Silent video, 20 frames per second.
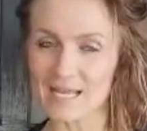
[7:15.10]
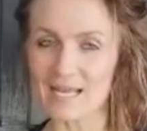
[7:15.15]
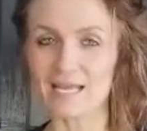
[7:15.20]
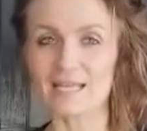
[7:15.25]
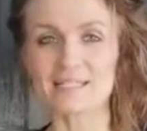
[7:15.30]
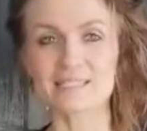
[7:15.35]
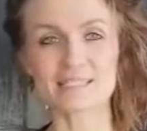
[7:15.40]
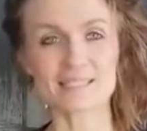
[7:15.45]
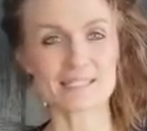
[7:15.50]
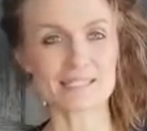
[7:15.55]

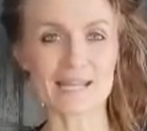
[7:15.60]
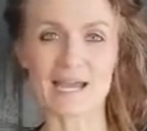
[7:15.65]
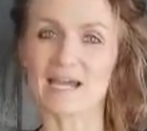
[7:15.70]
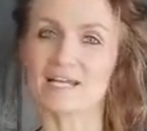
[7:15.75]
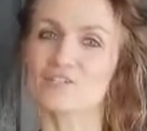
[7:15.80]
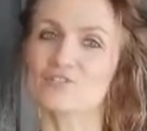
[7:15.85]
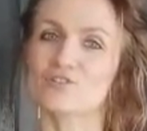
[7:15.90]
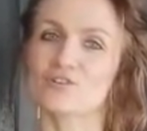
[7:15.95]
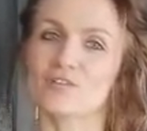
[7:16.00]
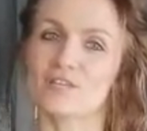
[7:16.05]
It's a
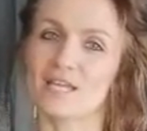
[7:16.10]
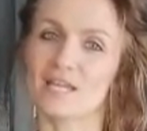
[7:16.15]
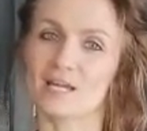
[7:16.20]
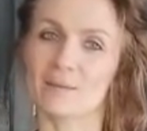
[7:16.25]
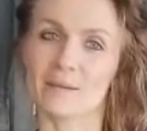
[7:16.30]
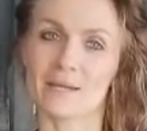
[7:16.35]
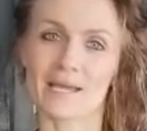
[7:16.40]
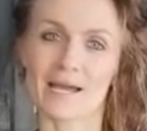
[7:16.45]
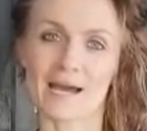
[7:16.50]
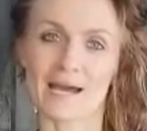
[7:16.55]
natural
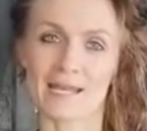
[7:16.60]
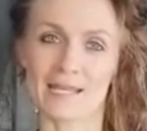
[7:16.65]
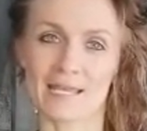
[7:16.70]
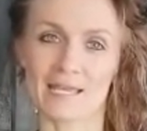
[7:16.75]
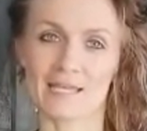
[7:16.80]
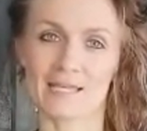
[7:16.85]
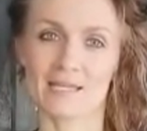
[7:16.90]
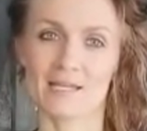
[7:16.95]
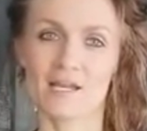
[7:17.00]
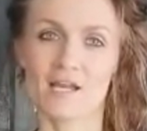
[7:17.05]

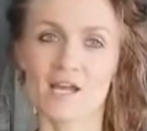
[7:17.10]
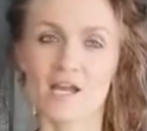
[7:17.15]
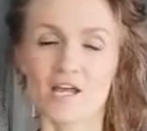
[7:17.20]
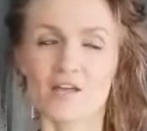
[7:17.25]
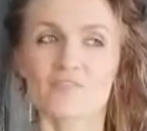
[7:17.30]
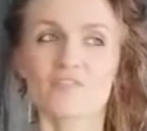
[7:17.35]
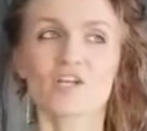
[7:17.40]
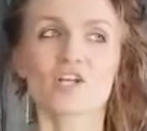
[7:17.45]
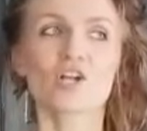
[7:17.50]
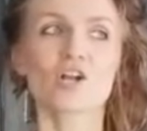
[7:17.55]
antibiotic.
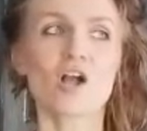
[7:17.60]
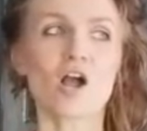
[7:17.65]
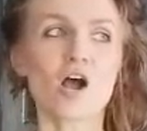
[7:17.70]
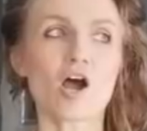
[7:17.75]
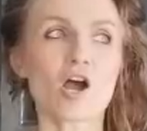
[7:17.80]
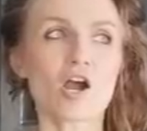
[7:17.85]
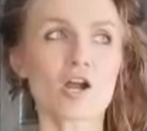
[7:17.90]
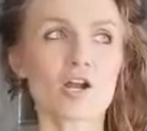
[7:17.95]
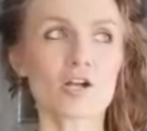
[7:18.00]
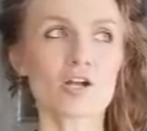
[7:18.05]
There
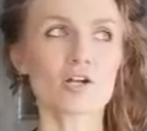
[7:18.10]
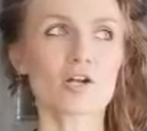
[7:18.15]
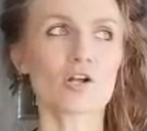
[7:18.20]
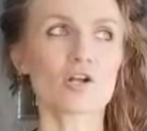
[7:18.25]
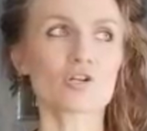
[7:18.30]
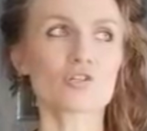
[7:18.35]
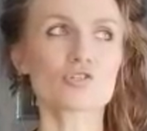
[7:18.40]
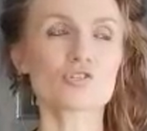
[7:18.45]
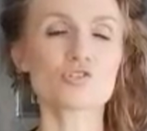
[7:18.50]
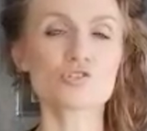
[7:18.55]

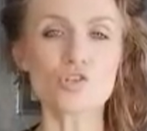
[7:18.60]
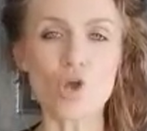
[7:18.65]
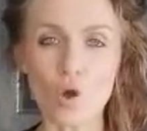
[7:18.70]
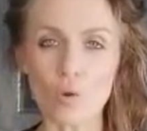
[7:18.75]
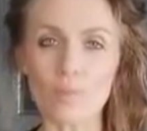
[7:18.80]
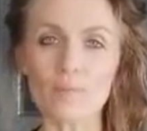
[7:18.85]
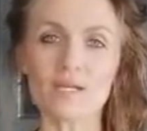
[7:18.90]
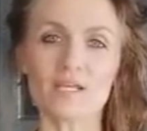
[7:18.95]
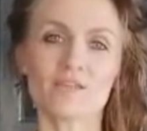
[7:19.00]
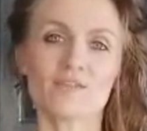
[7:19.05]
are so
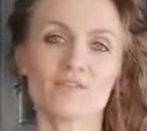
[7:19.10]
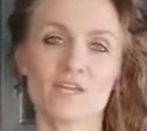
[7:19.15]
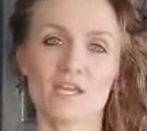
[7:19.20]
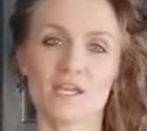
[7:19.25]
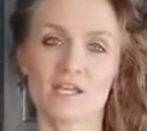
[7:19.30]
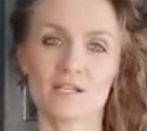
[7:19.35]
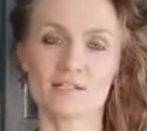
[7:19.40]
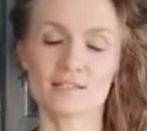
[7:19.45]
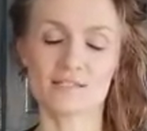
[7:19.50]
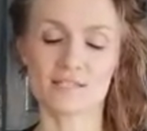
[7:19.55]
many
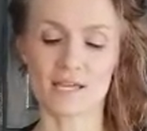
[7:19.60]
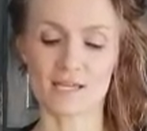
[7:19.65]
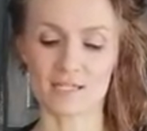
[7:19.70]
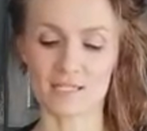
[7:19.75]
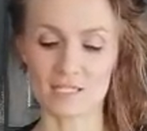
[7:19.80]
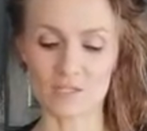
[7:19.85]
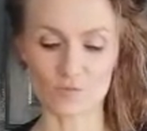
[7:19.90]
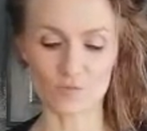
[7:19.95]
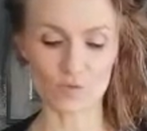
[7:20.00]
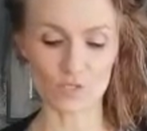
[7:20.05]
things that
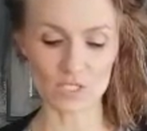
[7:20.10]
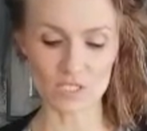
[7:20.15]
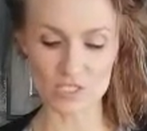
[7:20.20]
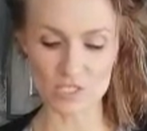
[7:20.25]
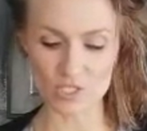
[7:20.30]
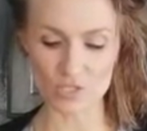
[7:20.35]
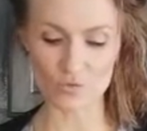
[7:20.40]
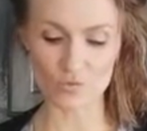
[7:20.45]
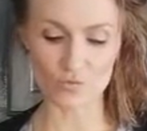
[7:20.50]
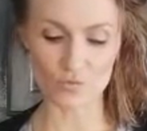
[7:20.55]
kefir
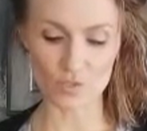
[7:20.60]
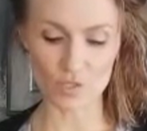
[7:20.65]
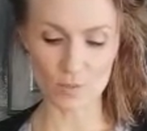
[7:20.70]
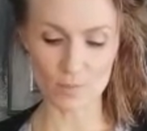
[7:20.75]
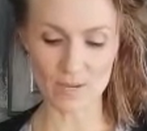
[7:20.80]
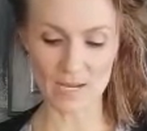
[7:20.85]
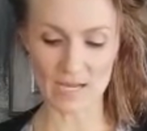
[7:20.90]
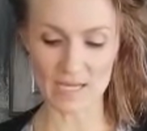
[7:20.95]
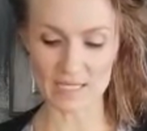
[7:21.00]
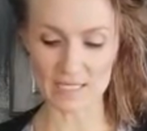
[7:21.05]
can do for your
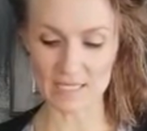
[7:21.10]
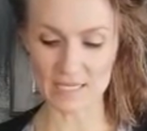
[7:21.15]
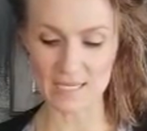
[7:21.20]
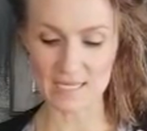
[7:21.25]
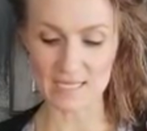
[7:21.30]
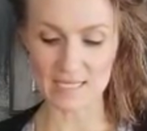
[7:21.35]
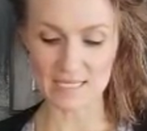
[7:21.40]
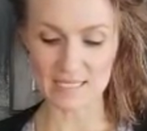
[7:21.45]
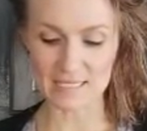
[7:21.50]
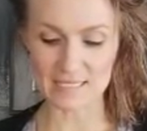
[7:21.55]
body.
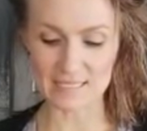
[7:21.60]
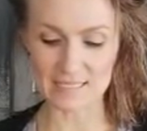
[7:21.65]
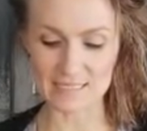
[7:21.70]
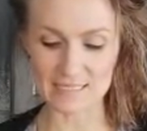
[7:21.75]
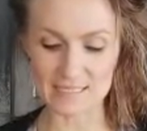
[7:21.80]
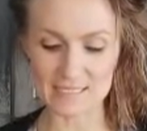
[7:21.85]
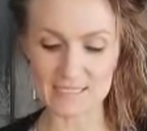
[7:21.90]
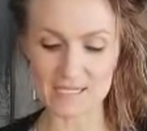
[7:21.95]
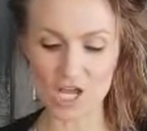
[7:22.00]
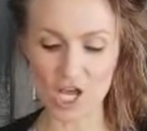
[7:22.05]
It
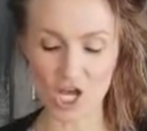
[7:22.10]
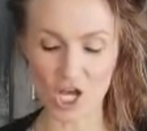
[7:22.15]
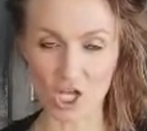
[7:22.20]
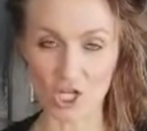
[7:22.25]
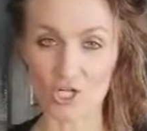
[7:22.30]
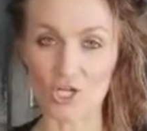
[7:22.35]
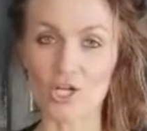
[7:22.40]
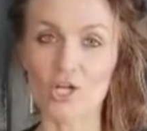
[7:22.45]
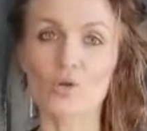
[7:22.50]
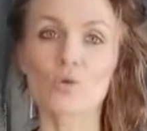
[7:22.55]
is
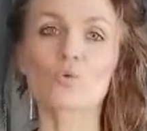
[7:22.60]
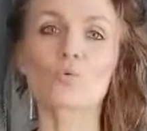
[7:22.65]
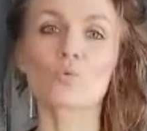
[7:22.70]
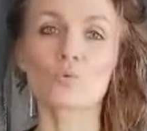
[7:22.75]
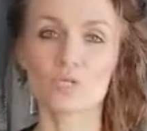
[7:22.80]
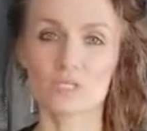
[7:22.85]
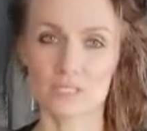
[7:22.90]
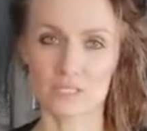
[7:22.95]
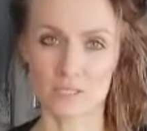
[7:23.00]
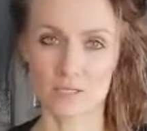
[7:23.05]

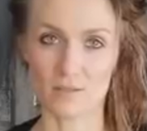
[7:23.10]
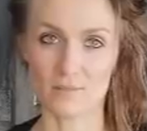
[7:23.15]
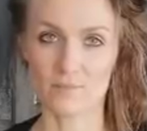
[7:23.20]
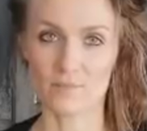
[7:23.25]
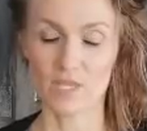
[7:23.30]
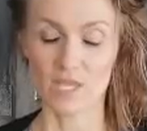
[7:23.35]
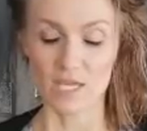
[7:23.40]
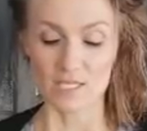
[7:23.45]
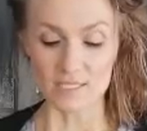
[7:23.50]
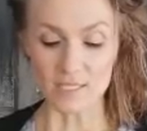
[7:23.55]
unreal.
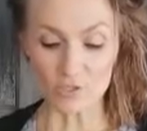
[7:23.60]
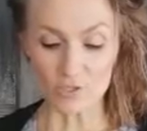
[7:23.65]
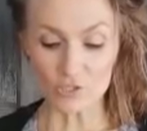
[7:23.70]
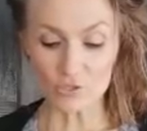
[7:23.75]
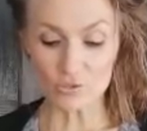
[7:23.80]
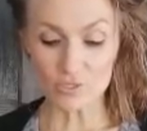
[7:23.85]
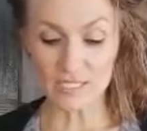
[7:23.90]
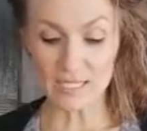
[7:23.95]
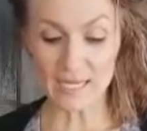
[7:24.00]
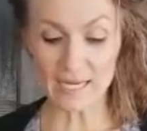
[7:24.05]
Now
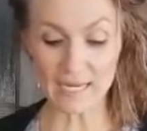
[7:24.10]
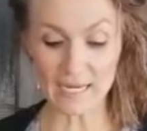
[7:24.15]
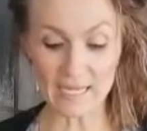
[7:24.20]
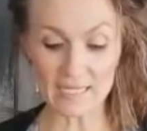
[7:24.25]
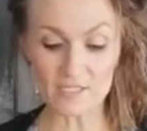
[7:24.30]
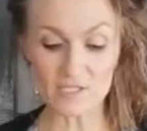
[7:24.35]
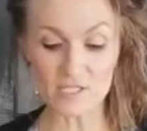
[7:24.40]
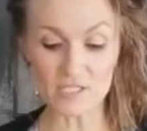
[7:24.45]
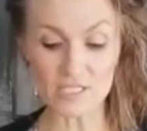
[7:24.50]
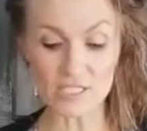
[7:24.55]
you
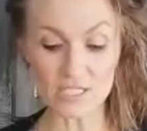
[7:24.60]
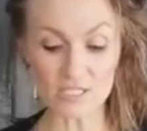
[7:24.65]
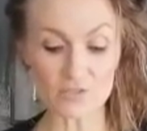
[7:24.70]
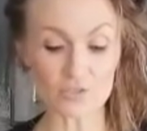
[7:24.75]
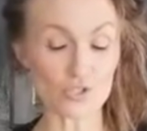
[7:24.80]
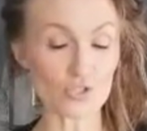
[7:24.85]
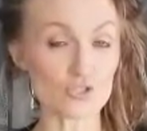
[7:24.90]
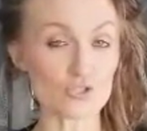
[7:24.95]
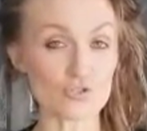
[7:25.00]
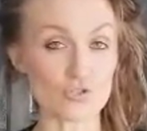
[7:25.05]
can
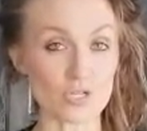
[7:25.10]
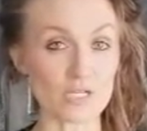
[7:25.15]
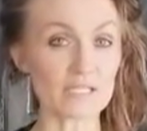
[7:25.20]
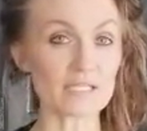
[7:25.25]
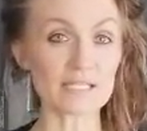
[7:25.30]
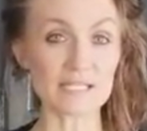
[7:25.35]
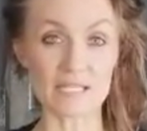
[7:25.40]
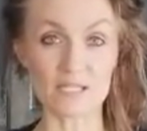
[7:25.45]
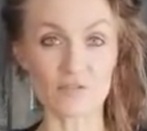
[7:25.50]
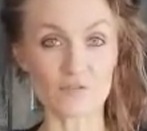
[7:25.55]
either
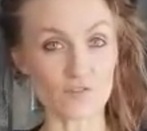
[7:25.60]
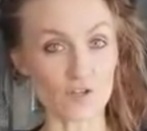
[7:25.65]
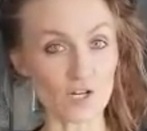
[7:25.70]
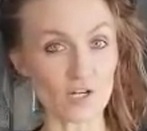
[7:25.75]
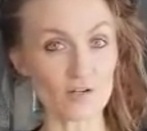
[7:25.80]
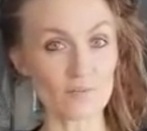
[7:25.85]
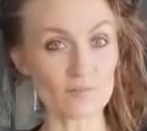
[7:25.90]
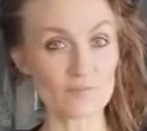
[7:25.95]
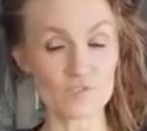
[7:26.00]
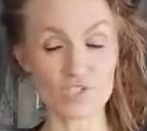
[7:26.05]
drink
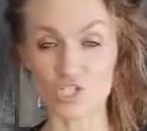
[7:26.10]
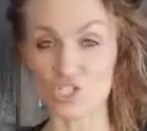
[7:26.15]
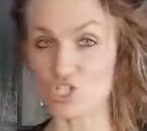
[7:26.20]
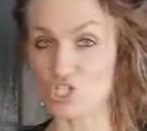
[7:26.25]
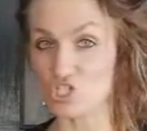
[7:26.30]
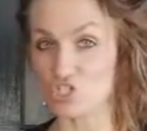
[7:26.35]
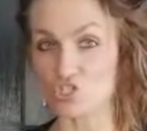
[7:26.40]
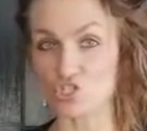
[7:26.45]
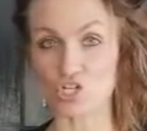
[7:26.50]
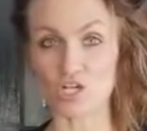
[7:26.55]
kefir,
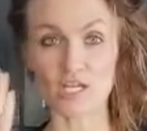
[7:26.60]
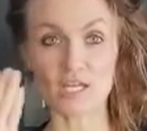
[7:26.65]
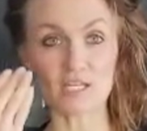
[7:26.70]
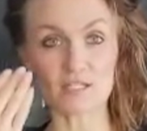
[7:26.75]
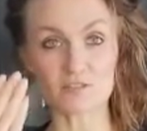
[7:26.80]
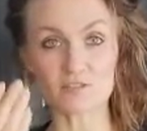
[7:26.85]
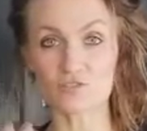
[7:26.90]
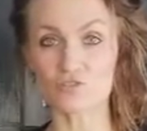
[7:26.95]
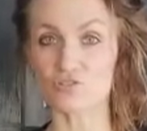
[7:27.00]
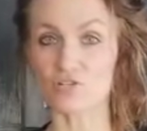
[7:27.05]
just
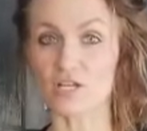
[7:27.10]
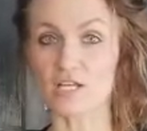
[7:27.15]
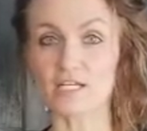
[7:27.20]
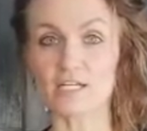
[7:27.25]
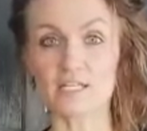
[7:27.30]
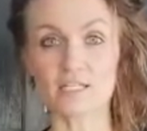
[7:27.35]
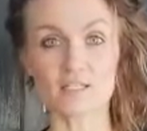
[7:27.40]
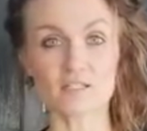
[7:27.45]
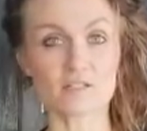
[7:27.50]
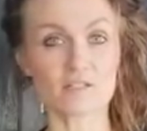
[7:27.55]
straight drain
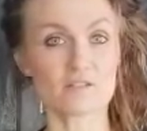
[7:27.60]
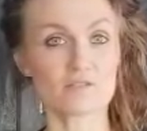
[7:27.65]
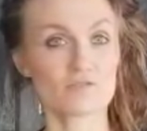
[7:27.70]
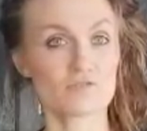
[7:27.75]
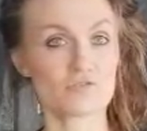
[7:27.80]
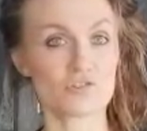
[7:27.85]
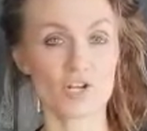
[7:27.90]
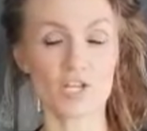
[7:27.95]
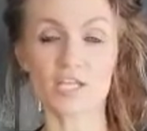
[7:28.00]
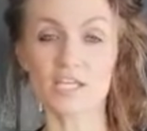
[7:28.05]
it,
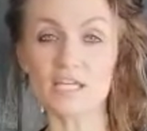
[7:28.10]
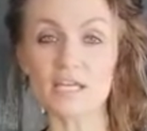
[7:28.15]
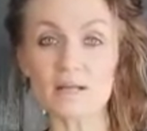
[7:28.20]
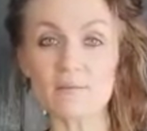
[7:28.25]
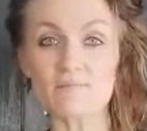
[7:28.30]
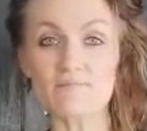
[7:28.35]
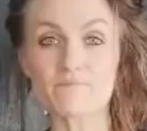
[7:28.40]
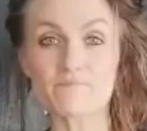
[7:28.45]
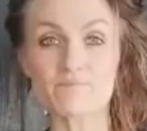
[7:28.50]
drink it.